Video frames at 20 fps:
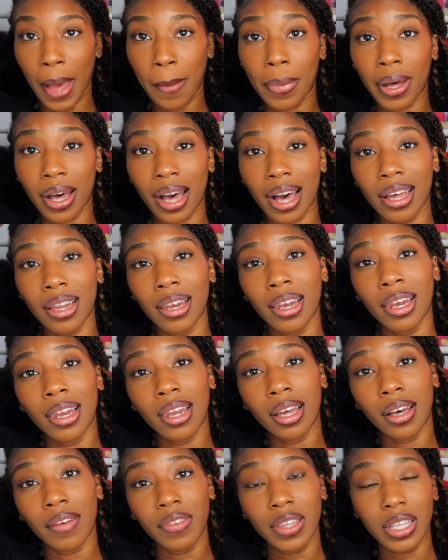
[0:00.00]
But I
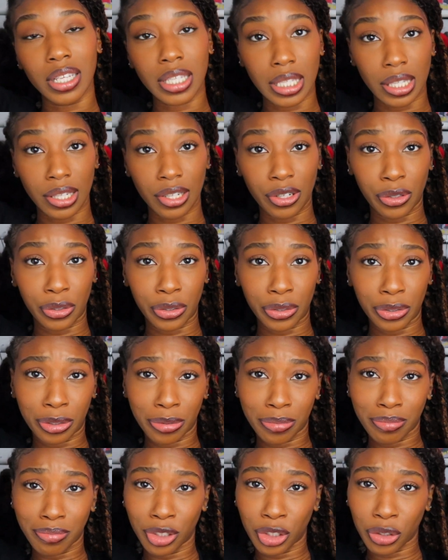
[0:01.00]
love this
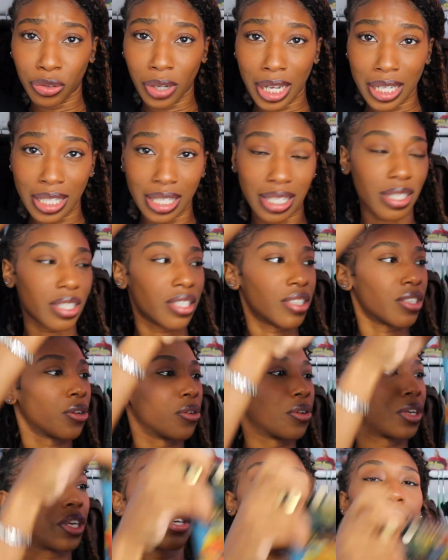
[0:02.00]
little dress, it's
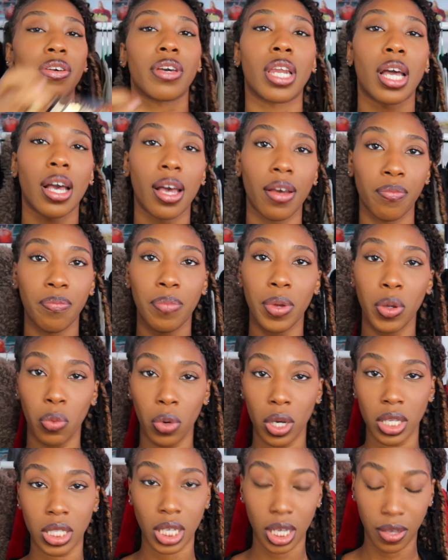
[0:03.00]
so cute. And I've been
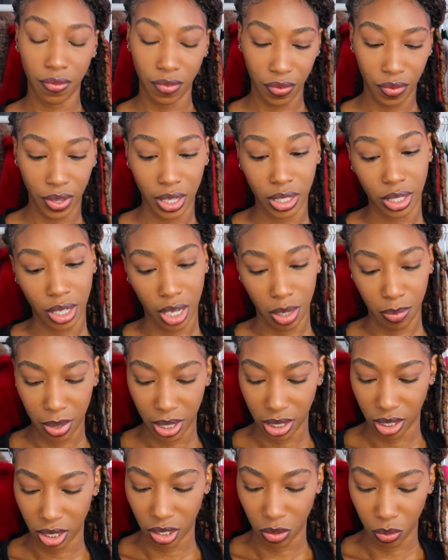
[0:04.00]
wanting a Vivienne Tam
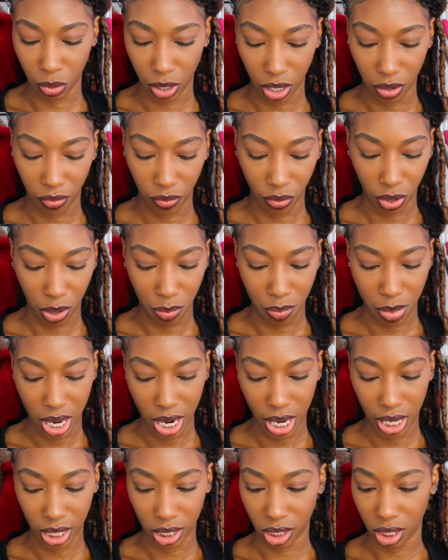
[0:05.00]
piece as well for a
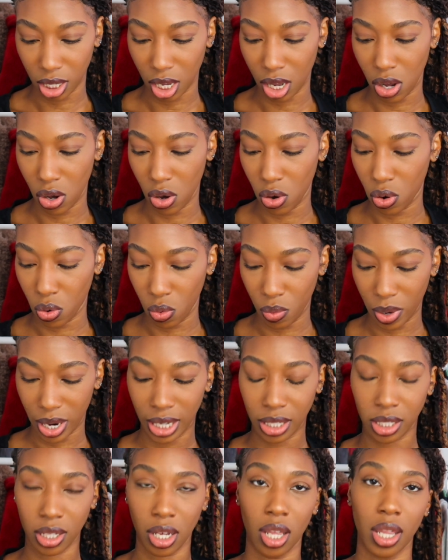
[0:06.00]
minute. So when
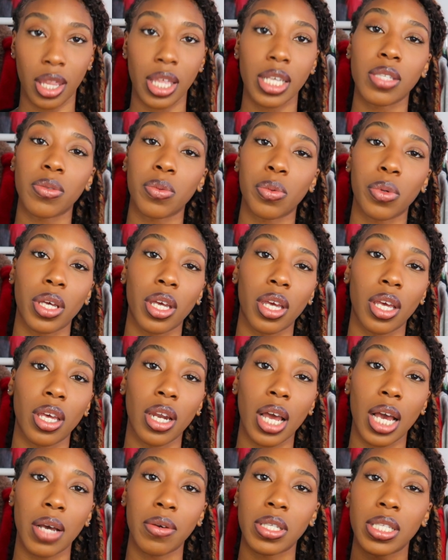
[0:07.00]
I saw this
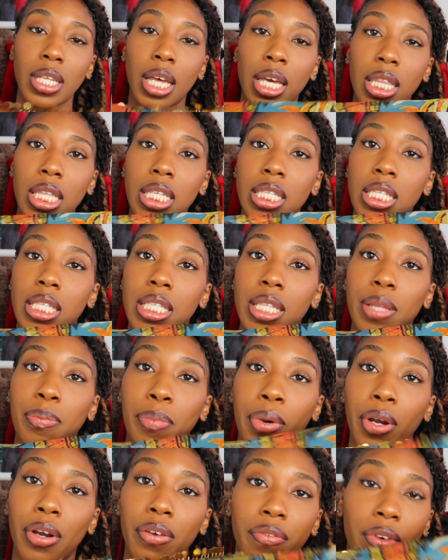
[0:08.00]
one, I was like, this is the
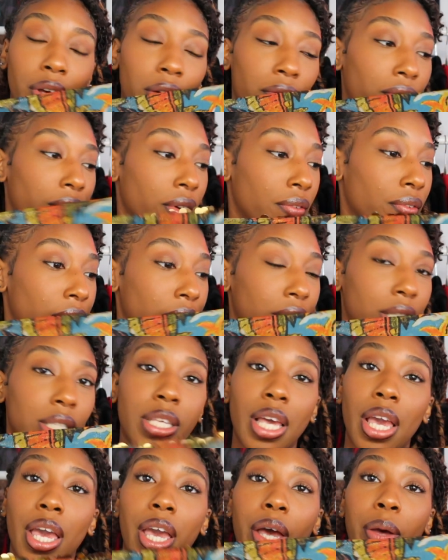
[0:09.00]
perfect Vivienne
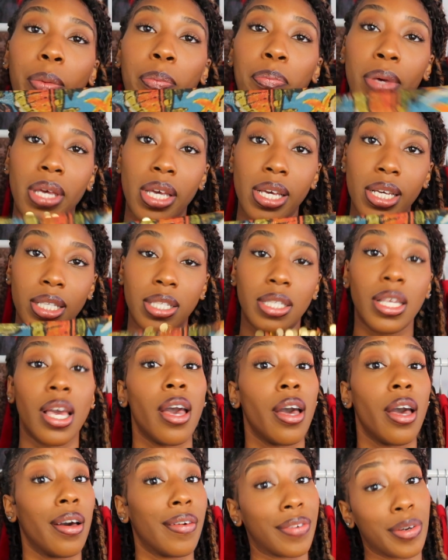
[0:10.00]
Tam piece
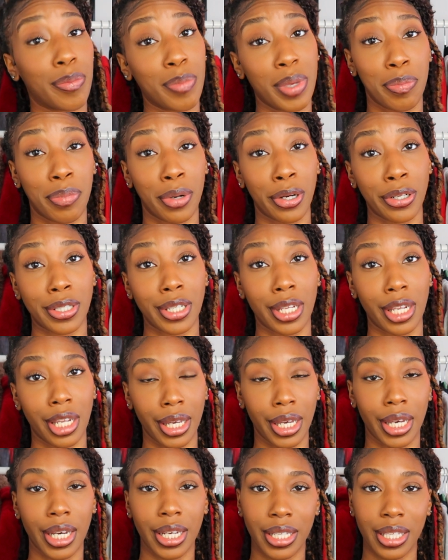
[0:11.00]
for me
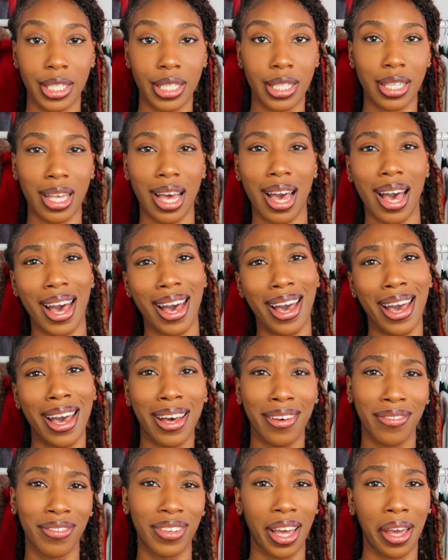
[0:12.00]
personally because I
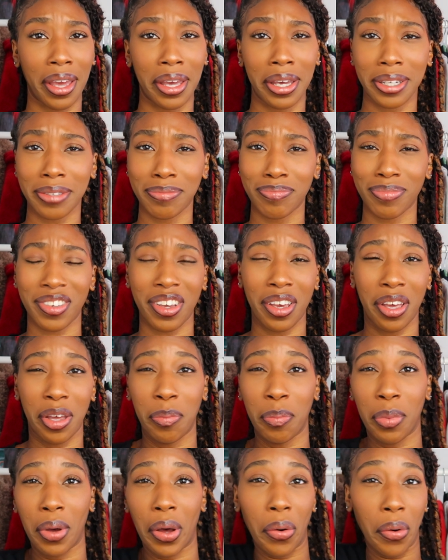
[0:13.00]
have like
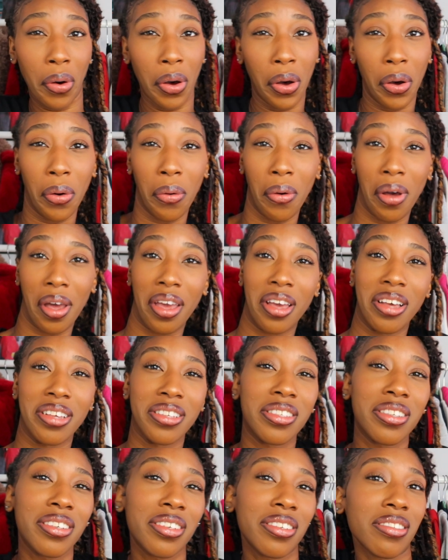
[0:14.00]
a
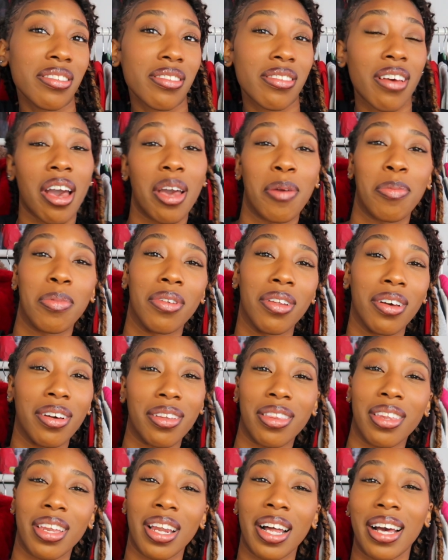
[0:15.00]
boho-esque type
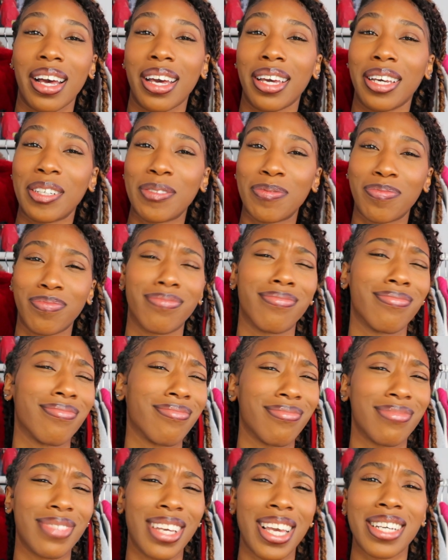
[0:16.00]
look that I
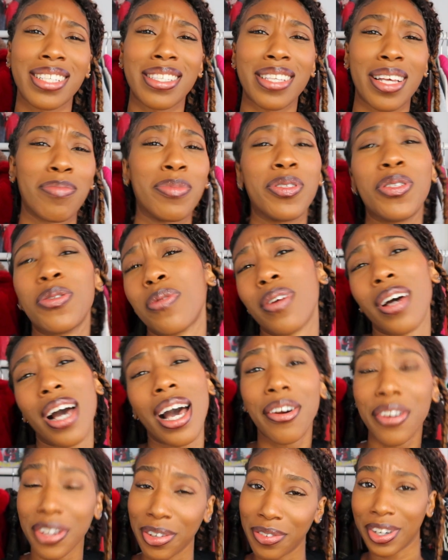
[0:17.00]
guess I'm doing.
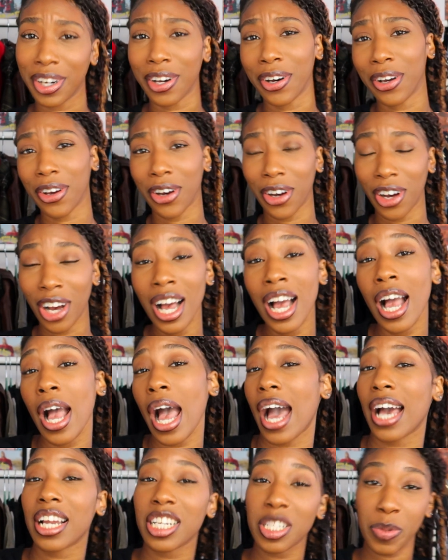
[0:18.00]
I don't even know y'all.
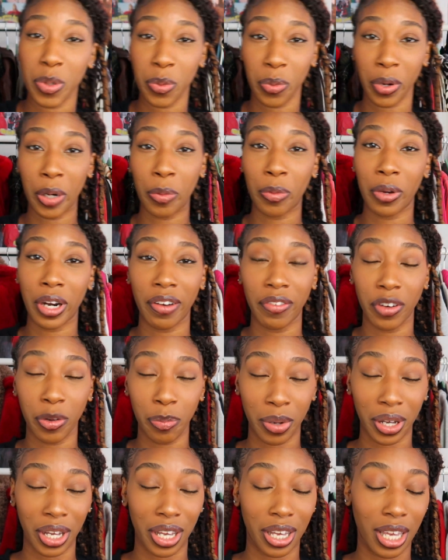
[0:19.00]
I just be wearing whatever,
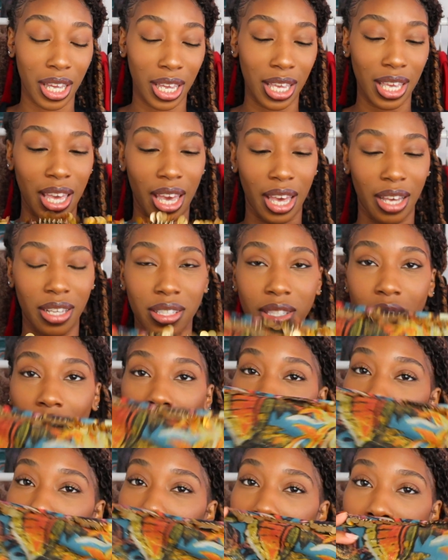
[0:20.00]
but yeah,
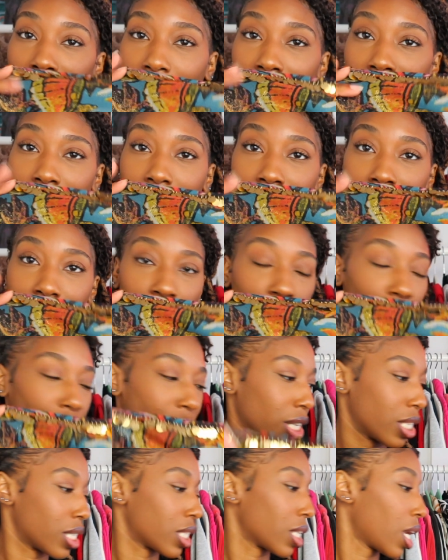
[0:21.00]
so I got this
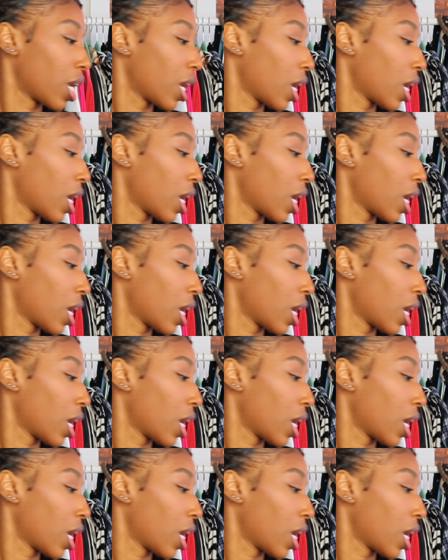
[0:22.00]
dress.